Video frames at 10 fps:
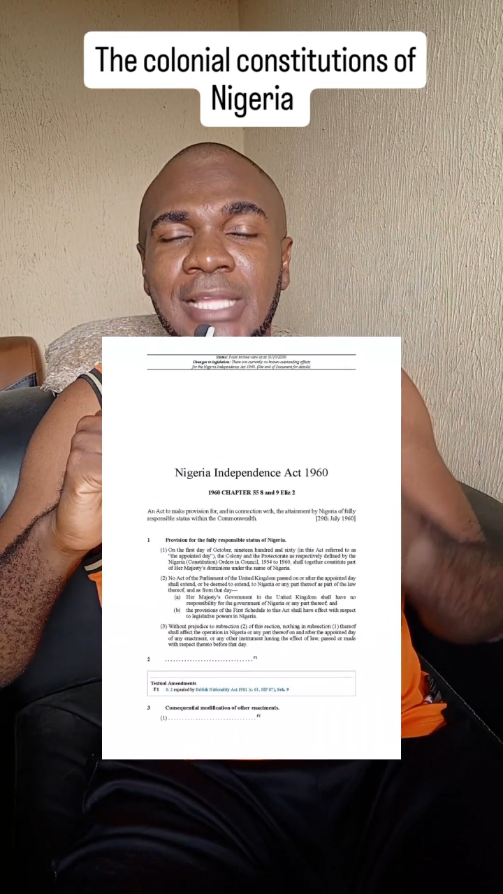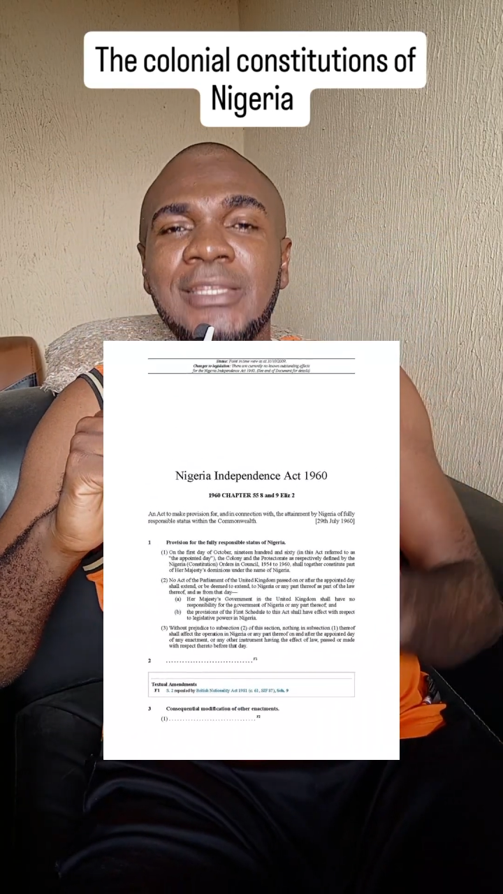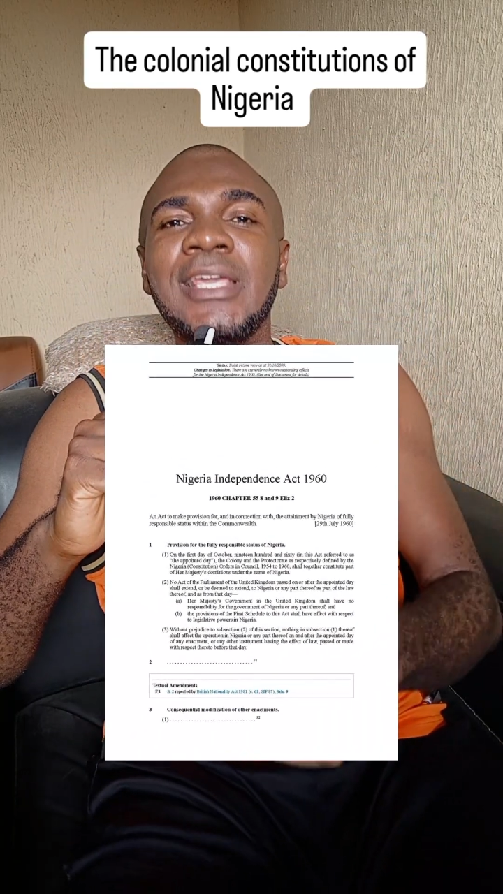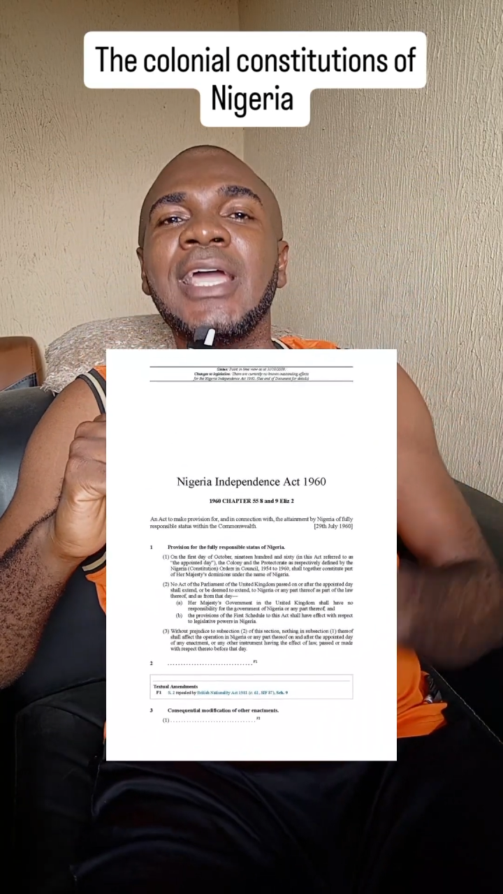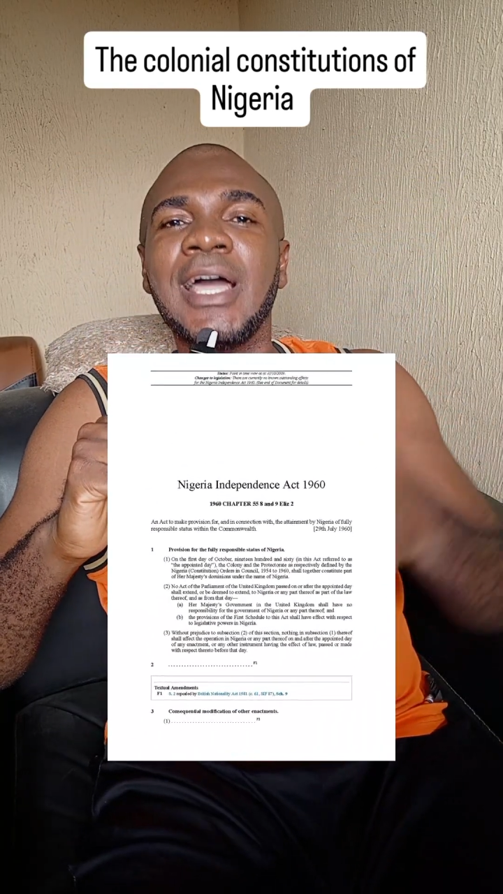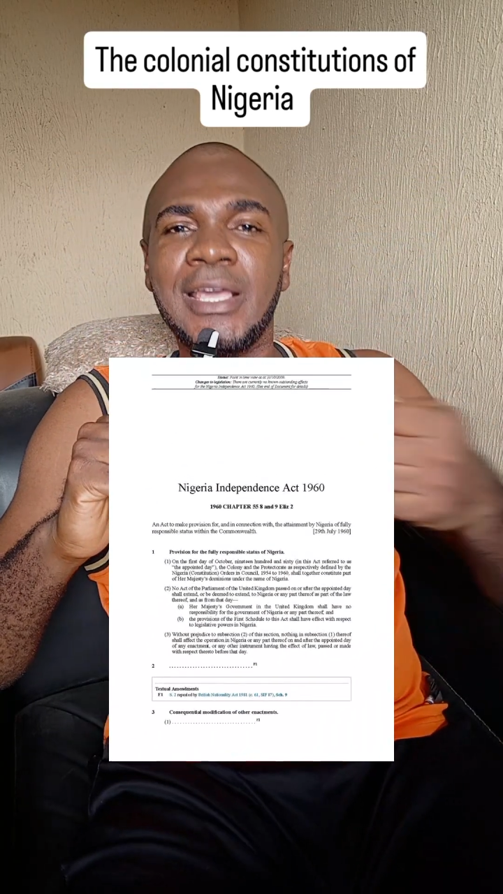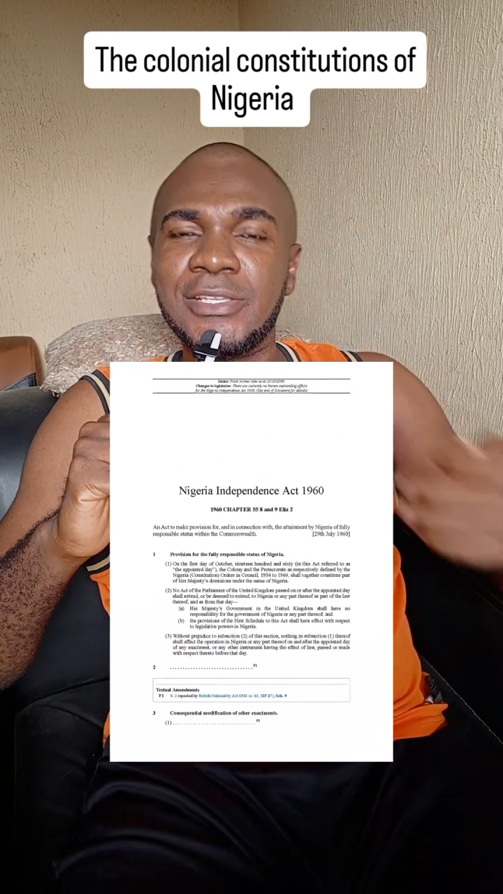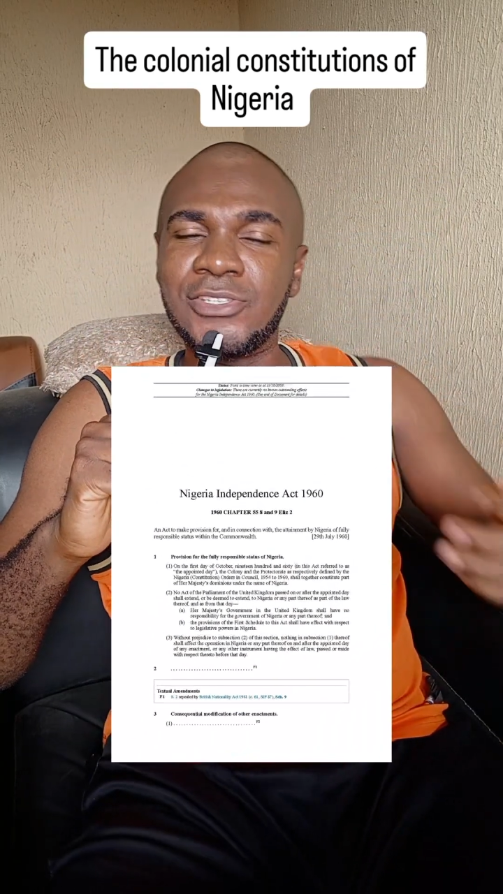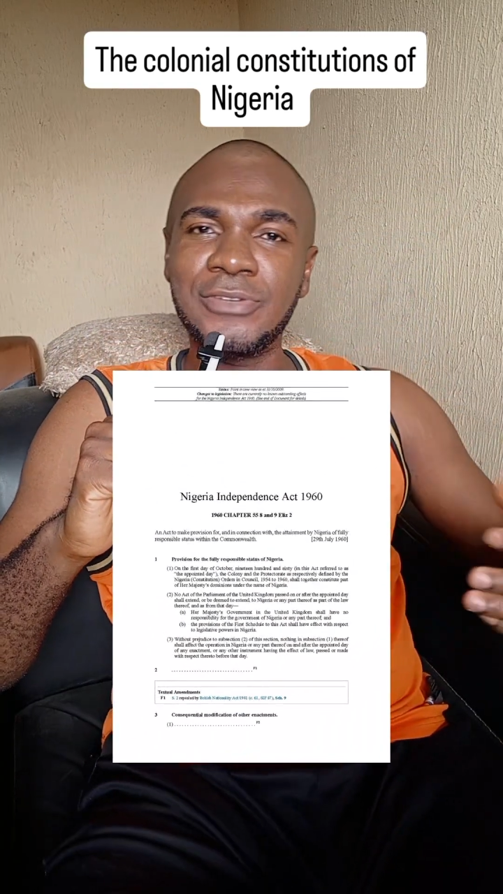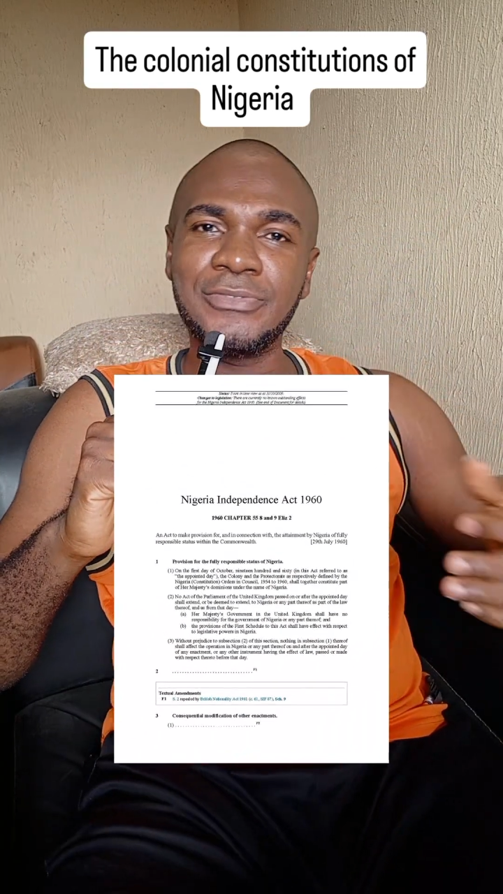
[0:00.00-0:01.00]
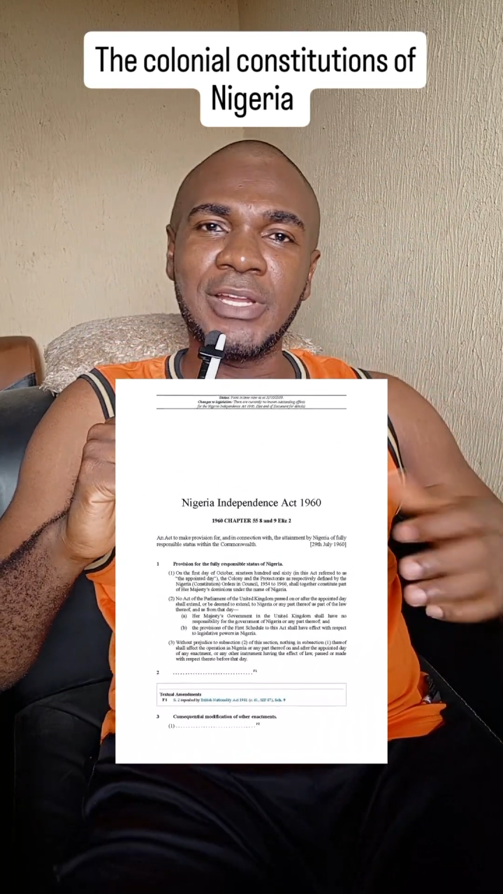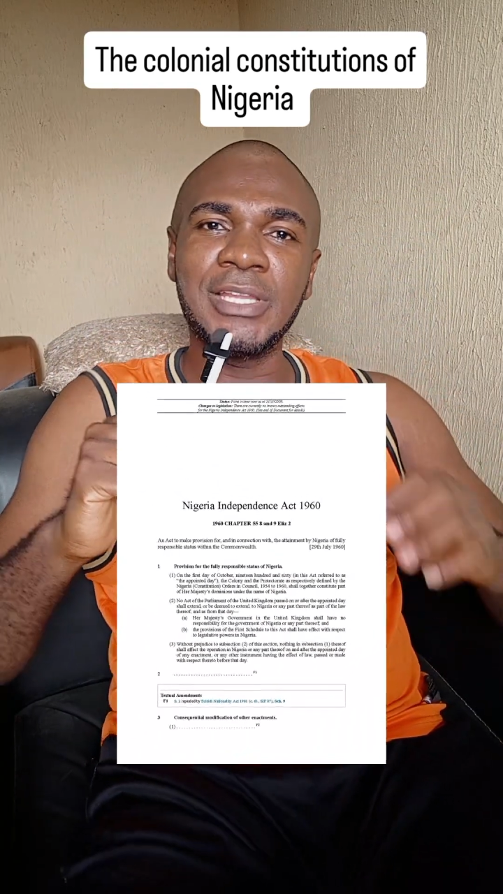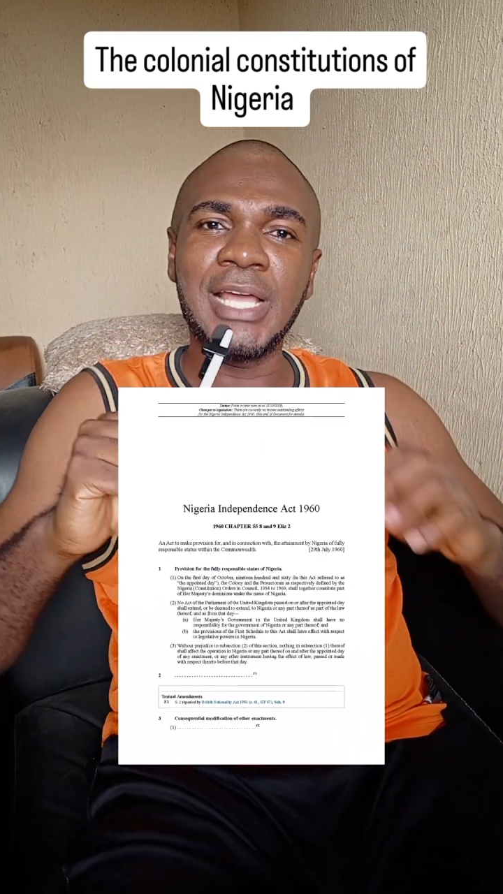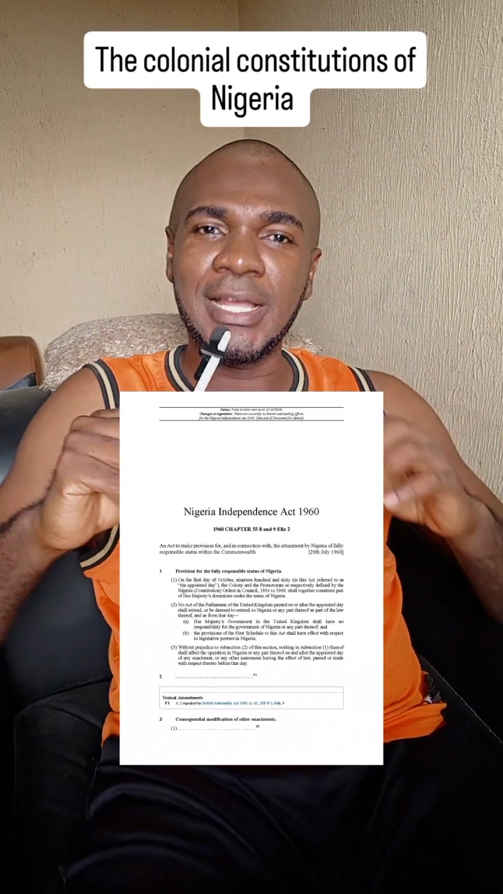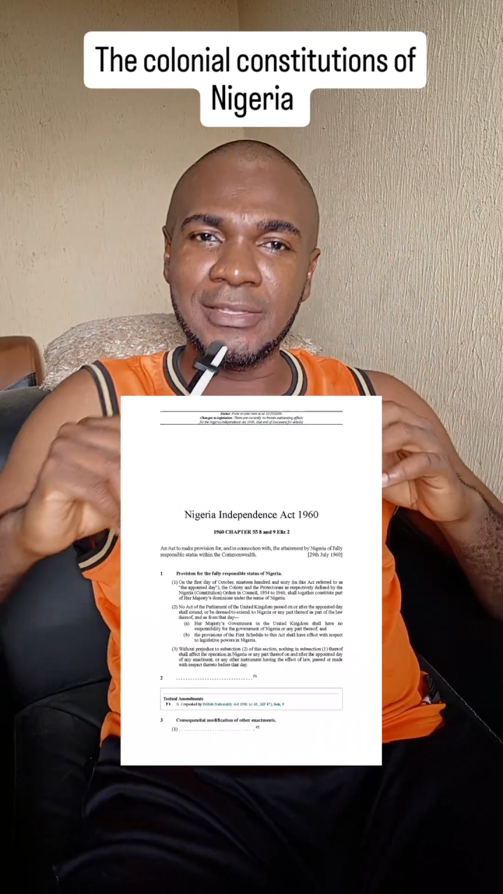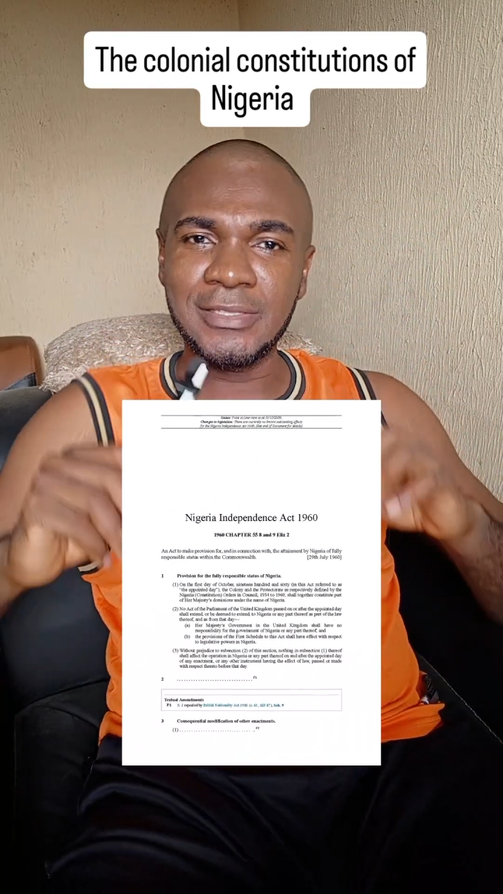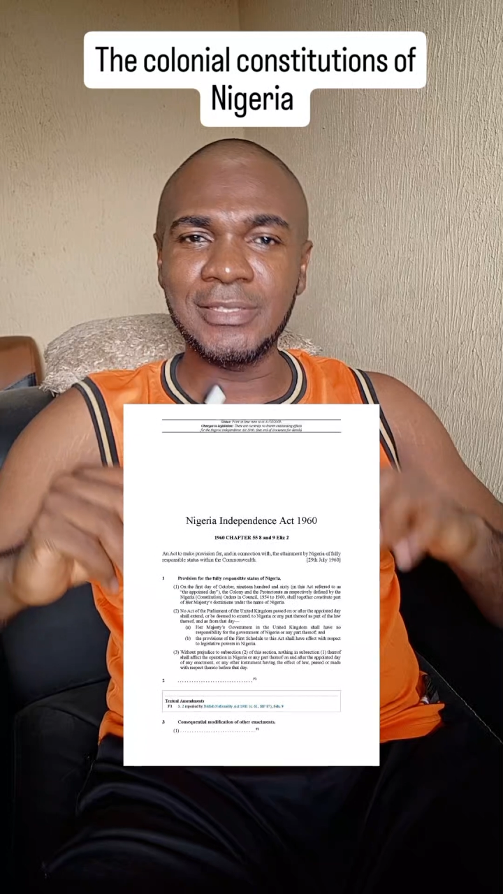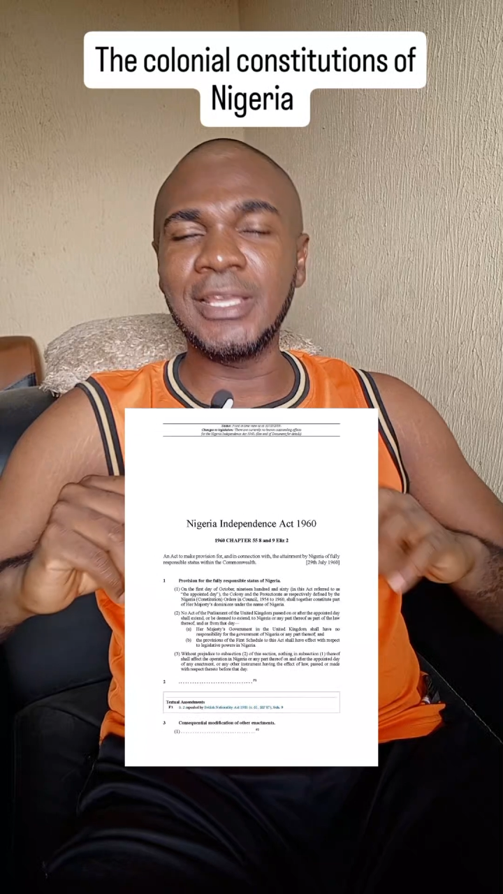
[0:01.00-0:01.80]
that they are a sovereign and